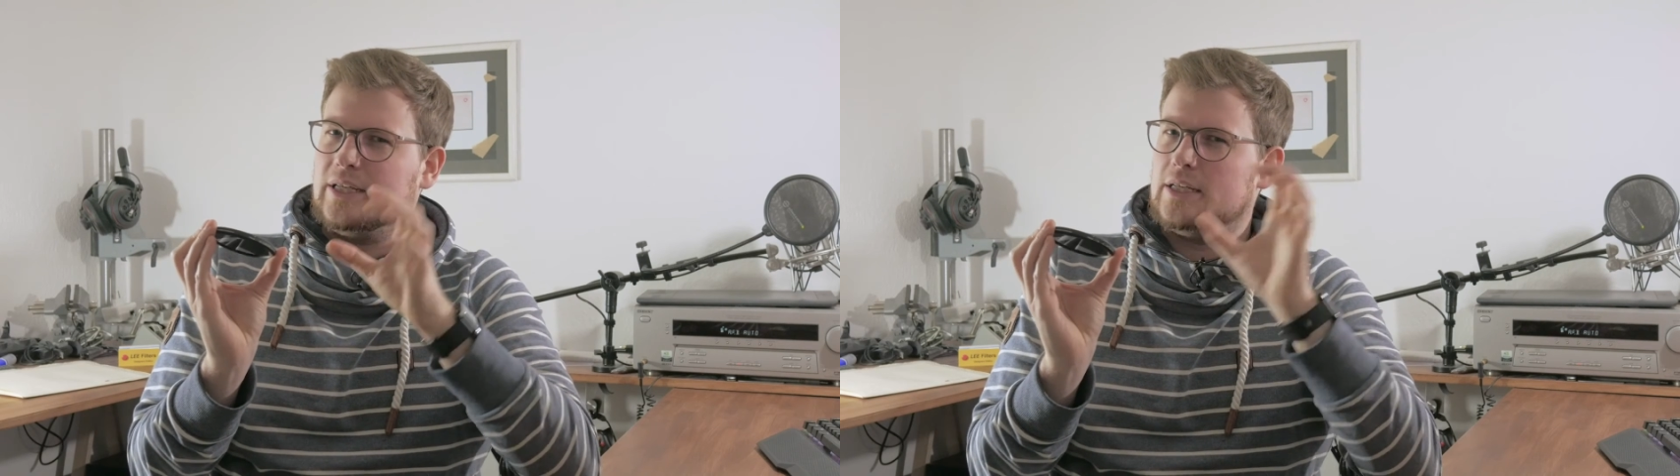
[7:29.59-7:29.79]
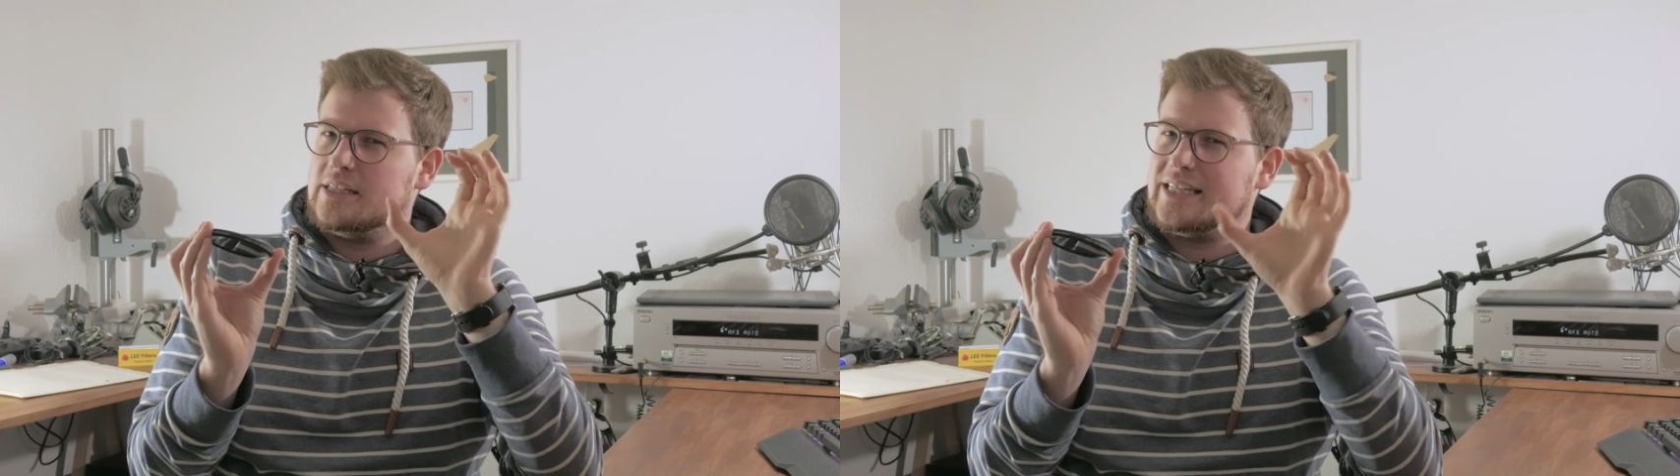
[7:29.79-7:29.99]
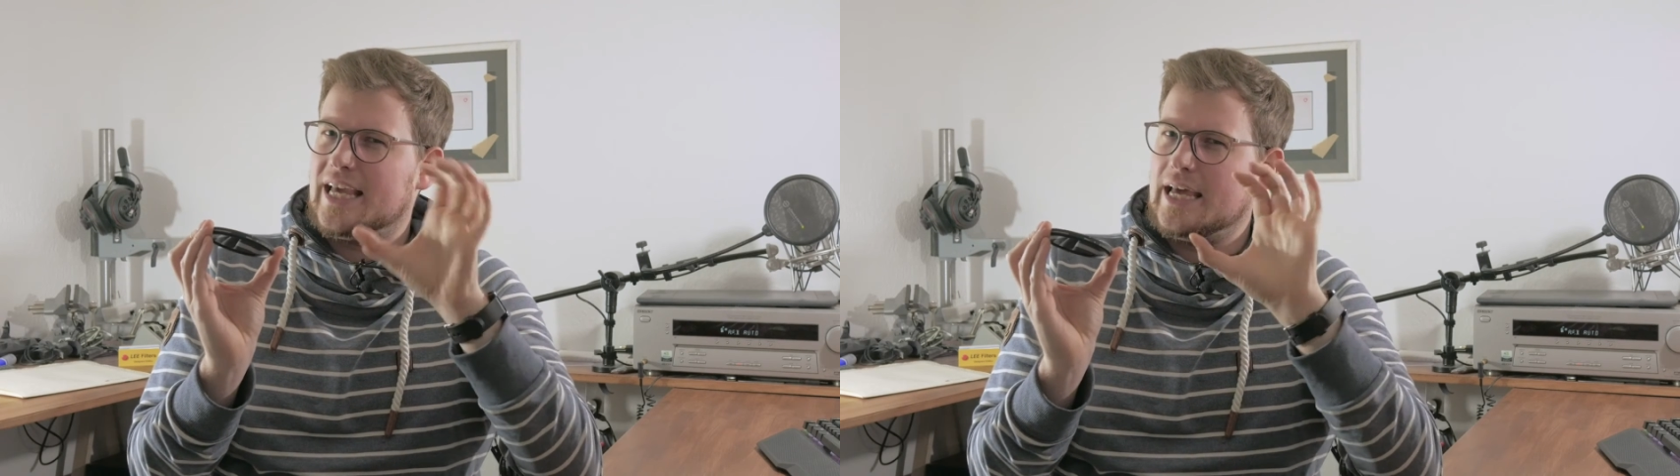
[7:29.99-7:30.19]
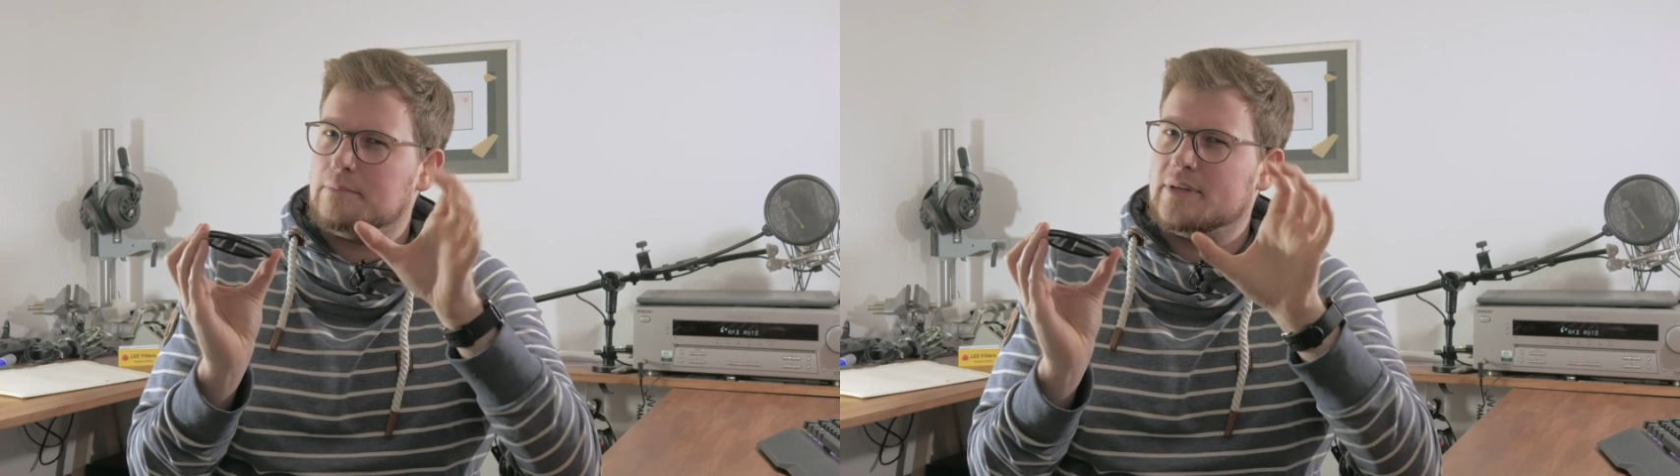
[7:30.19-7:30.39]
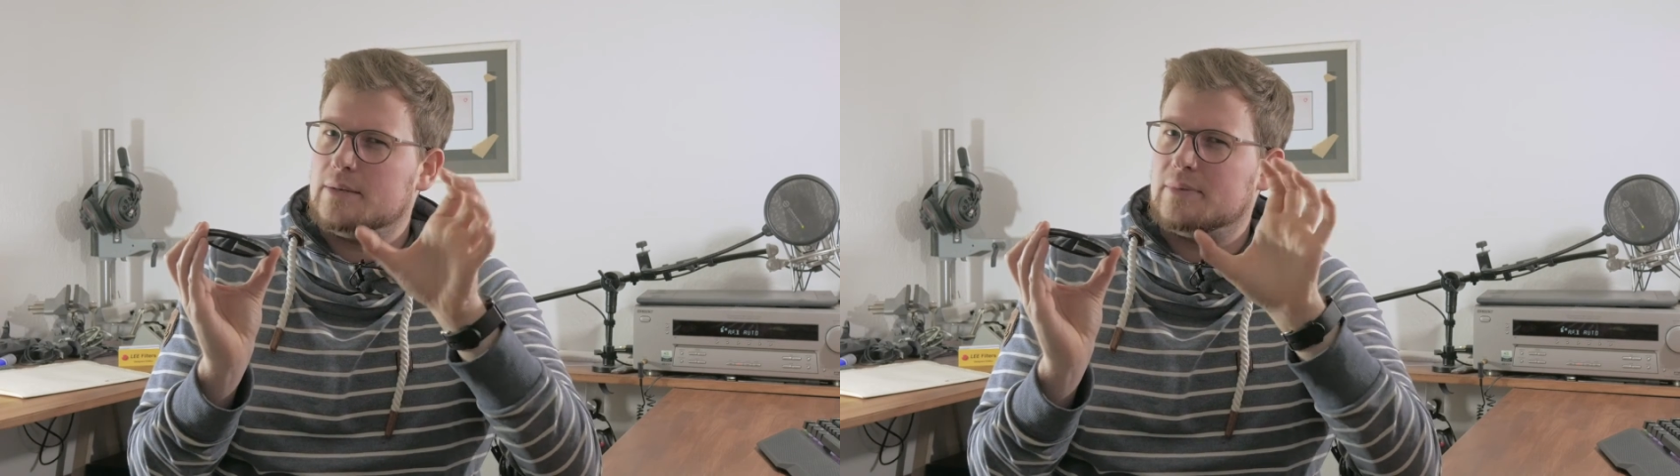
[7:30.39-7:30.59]
because it
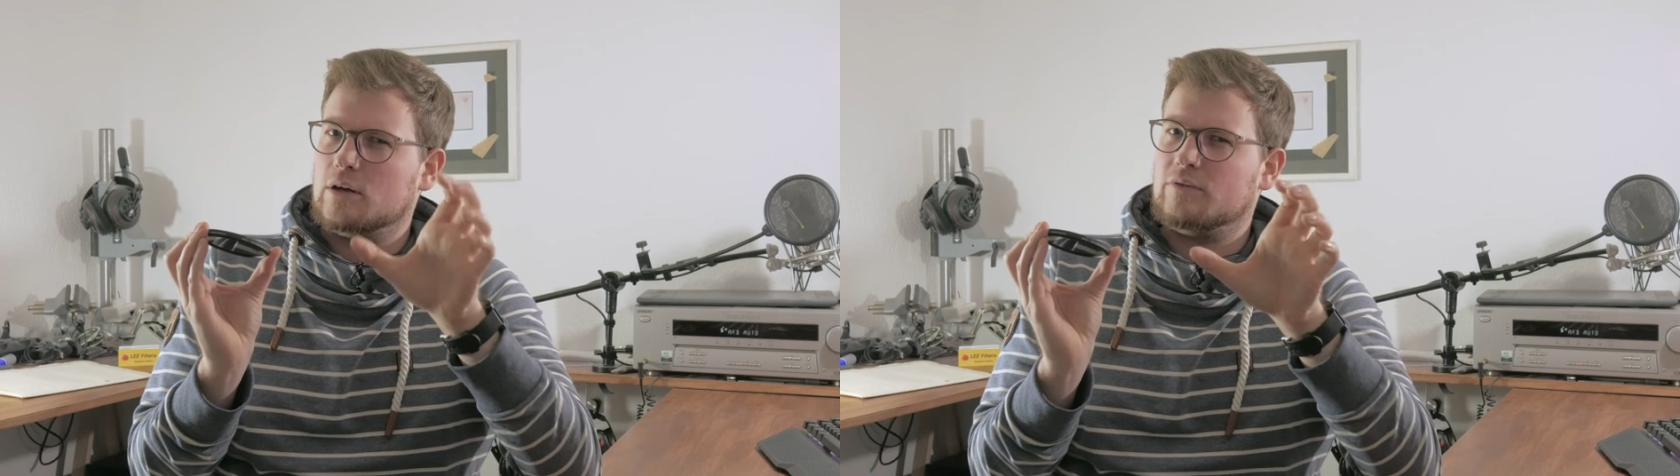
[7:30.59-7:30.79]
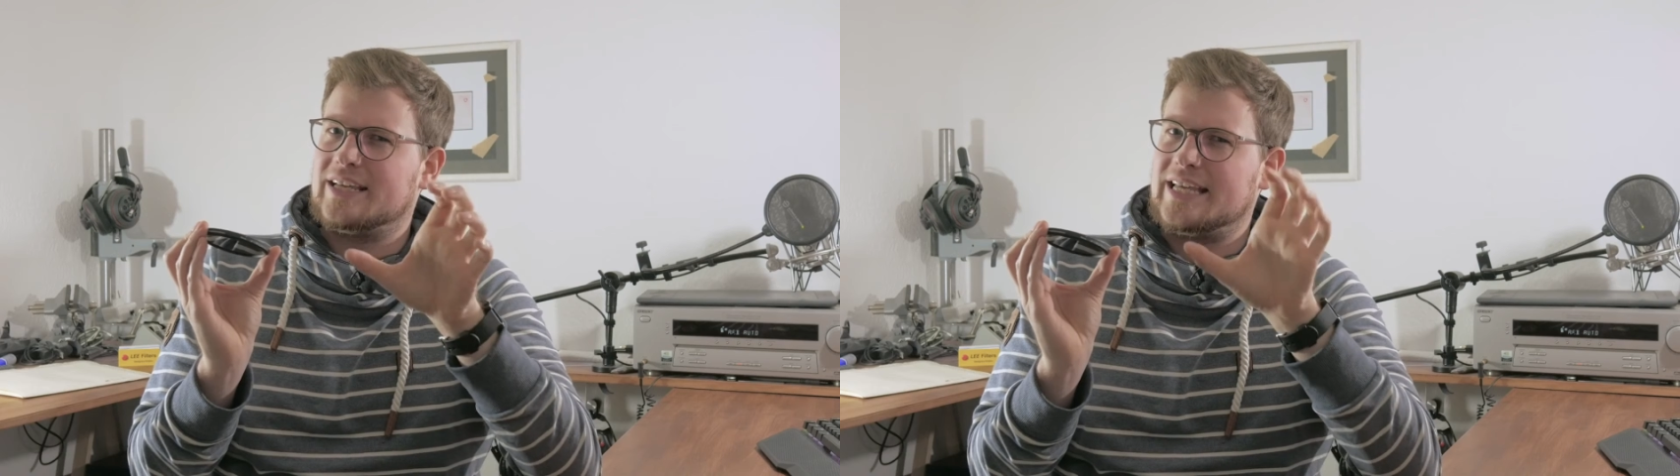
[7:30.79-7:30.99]
can be a bit of a